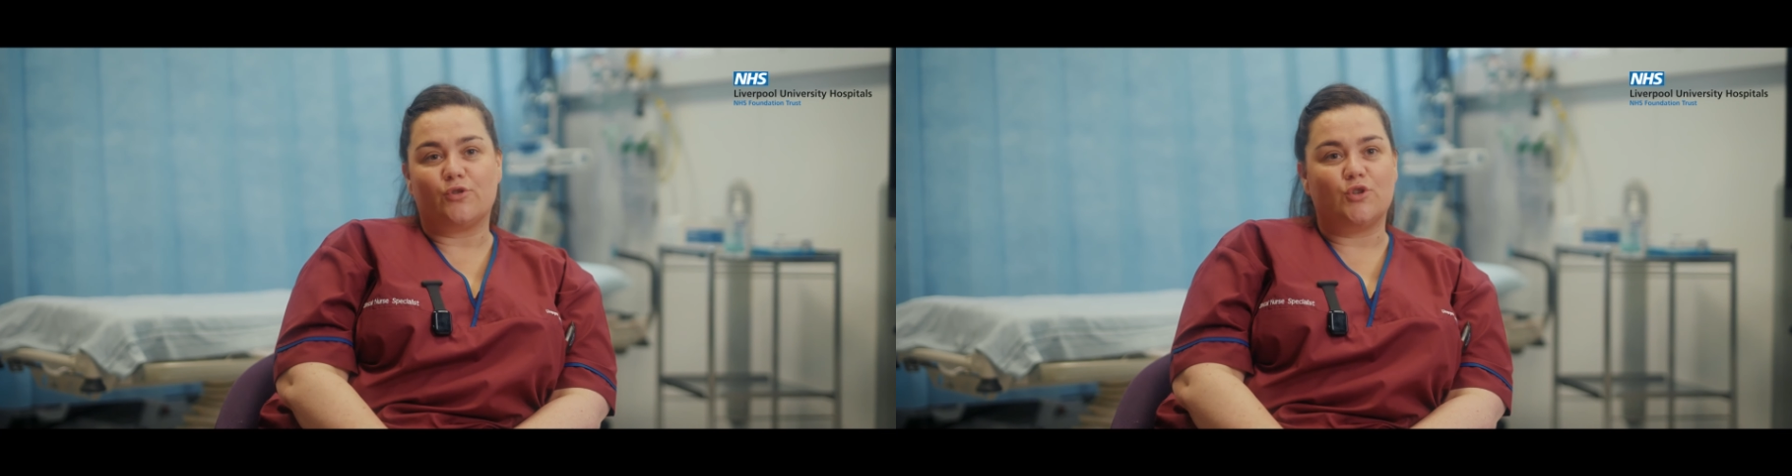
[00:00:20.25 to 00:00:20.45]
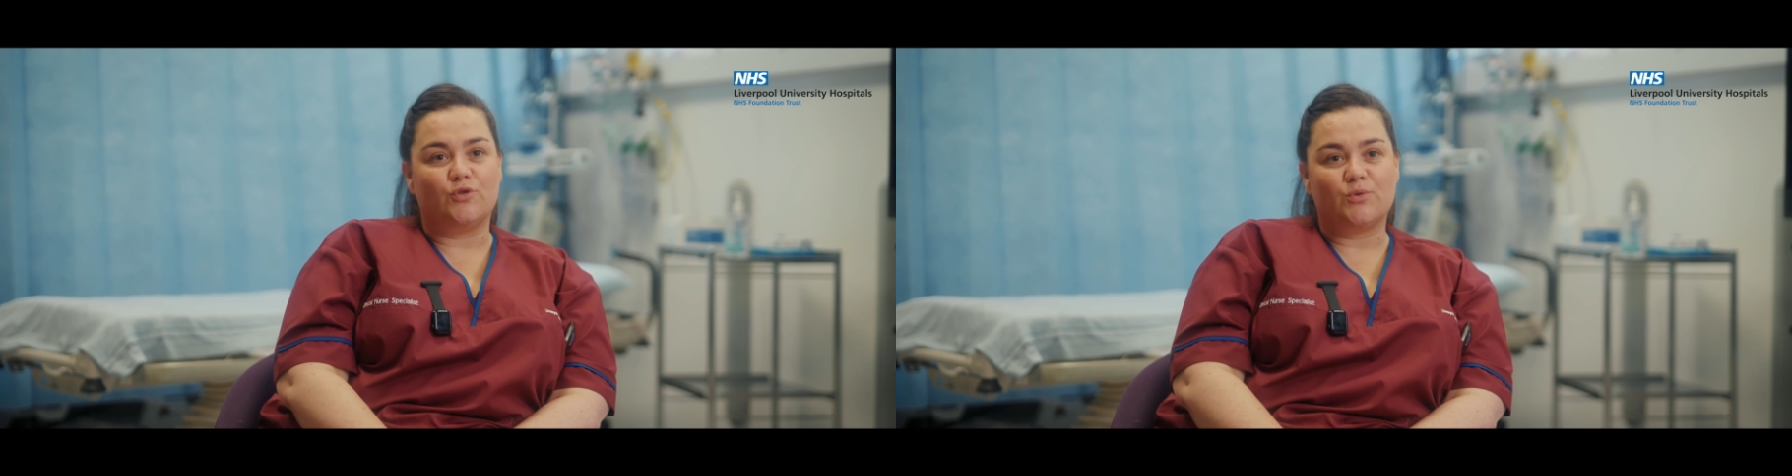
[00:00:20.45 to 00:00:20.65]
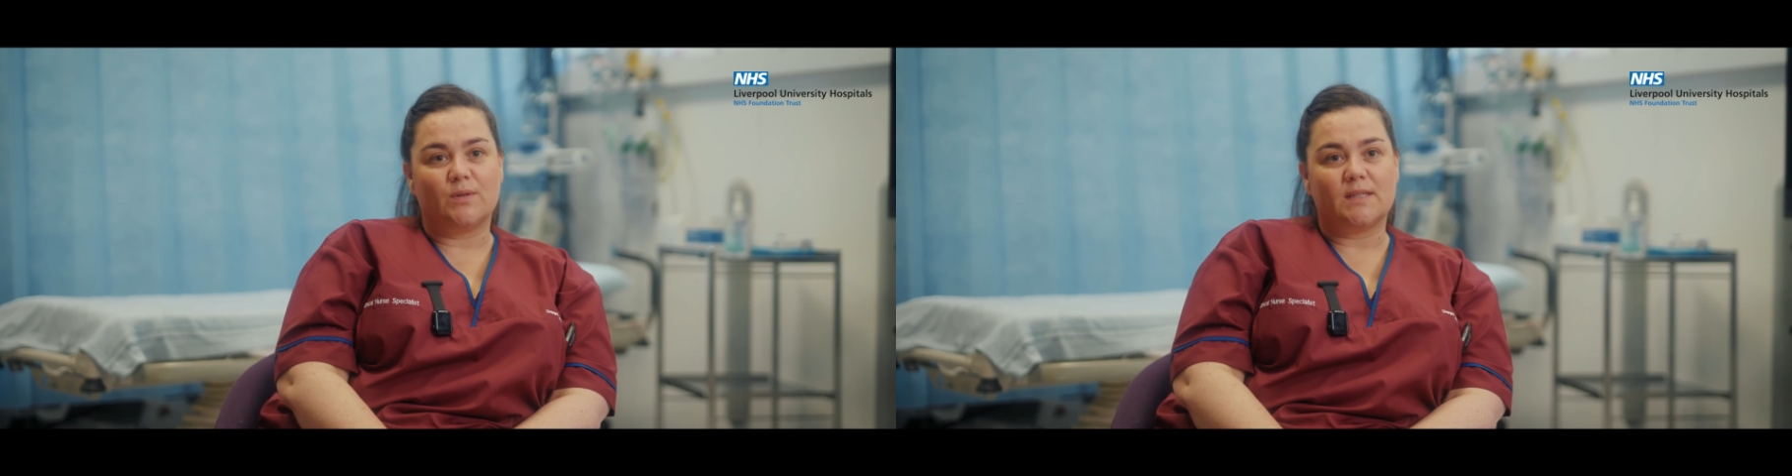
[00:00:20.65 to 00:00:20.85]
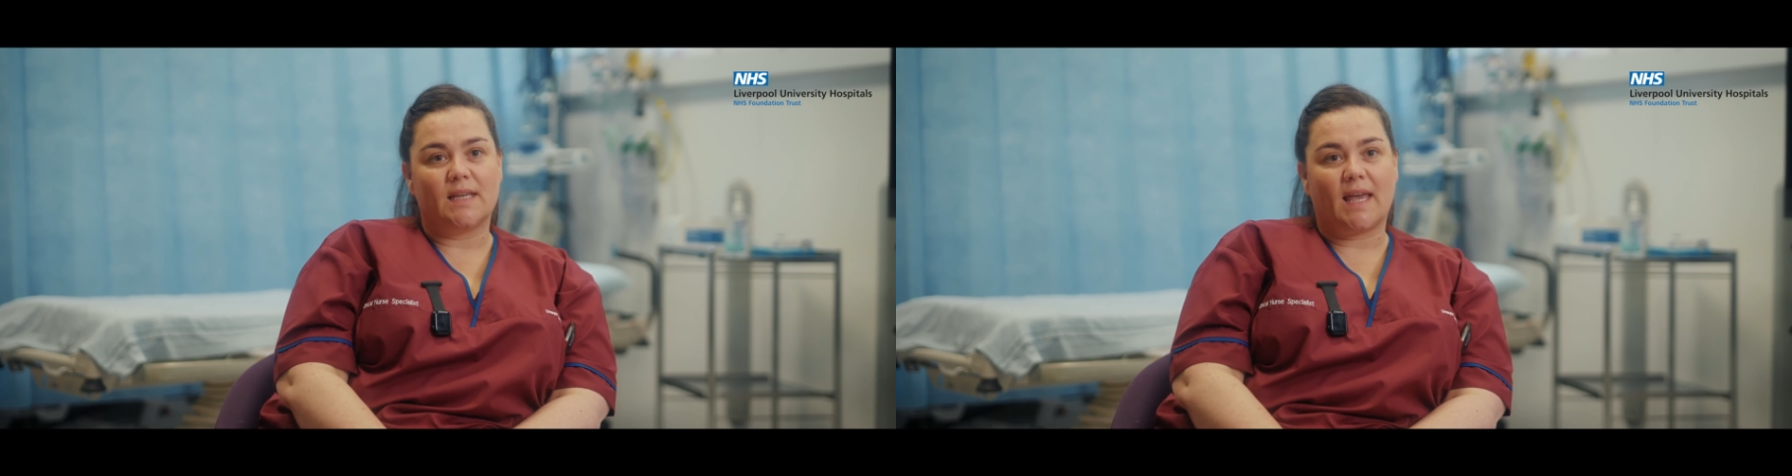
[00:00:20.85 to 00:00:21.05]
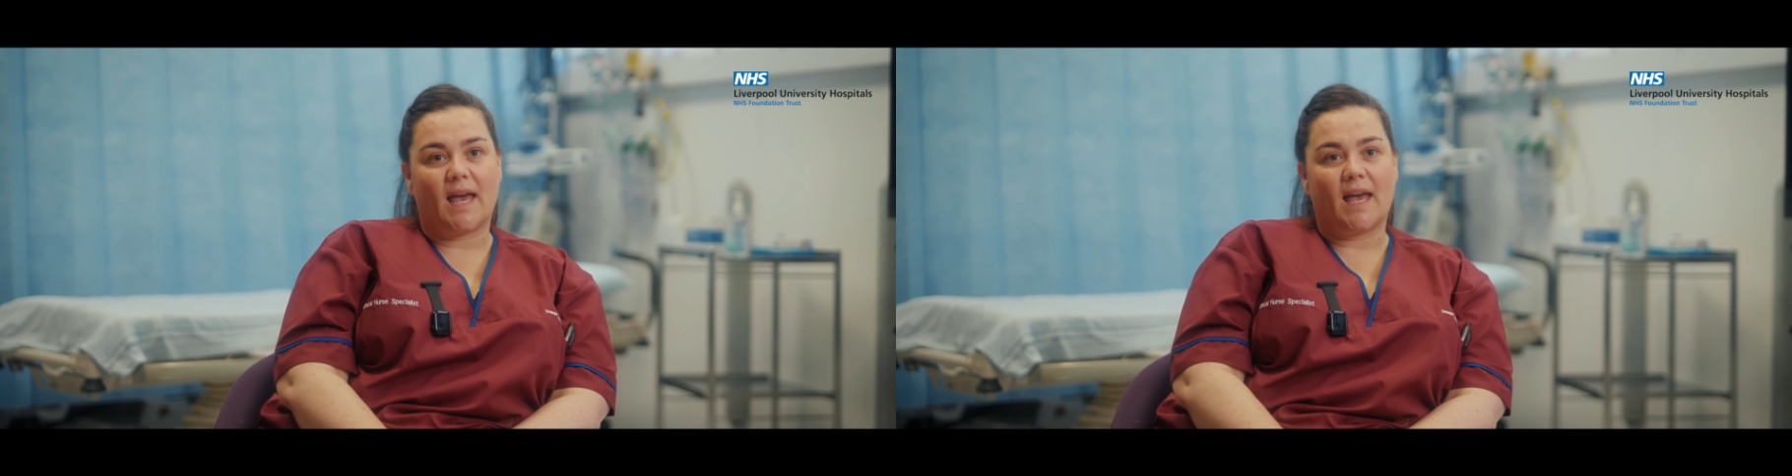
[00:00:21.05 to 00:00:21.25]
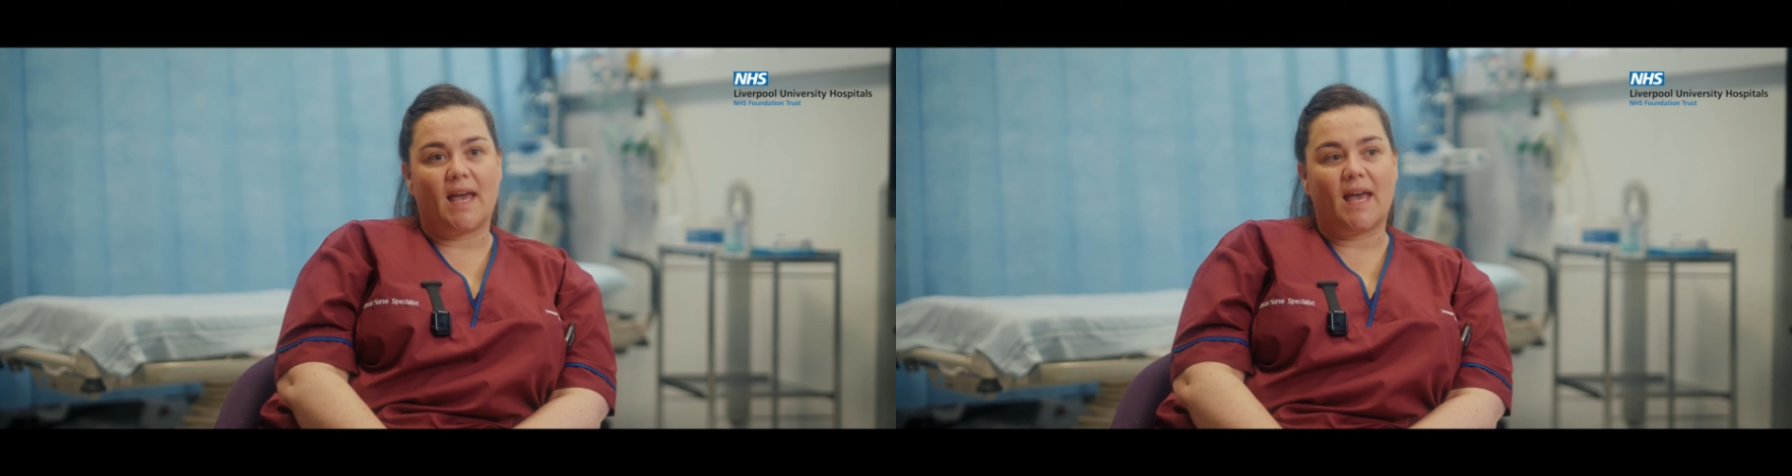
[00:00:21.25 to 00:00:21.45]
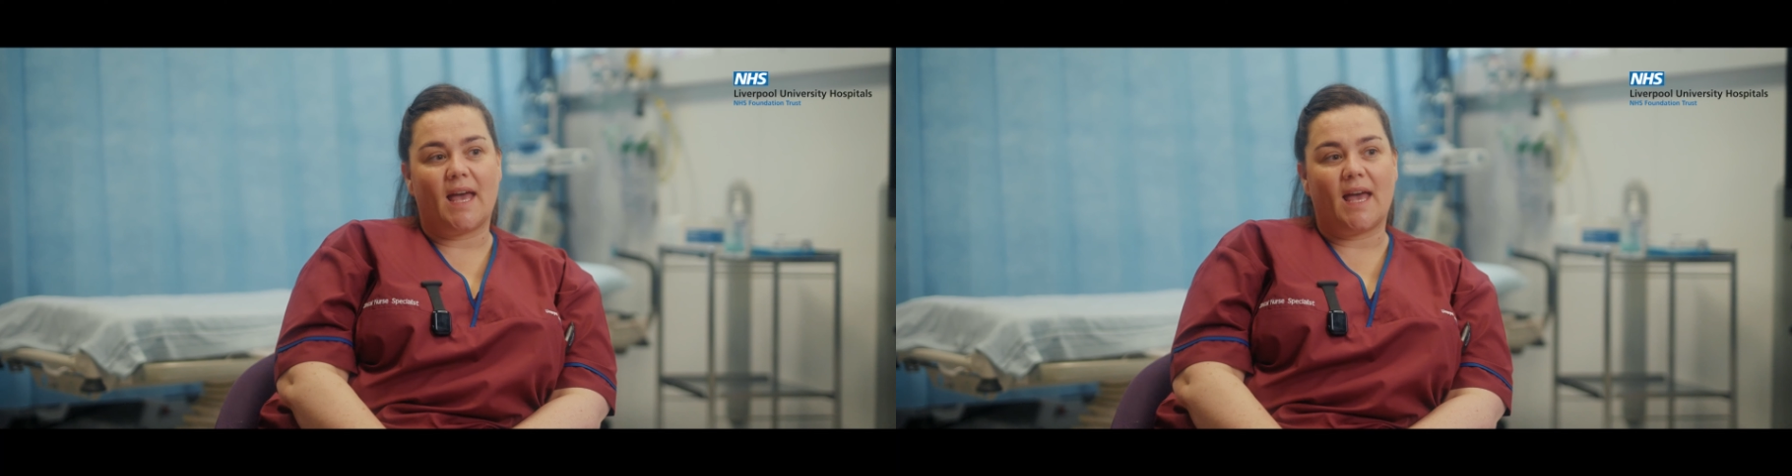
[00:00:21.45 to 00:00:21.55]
unusual to get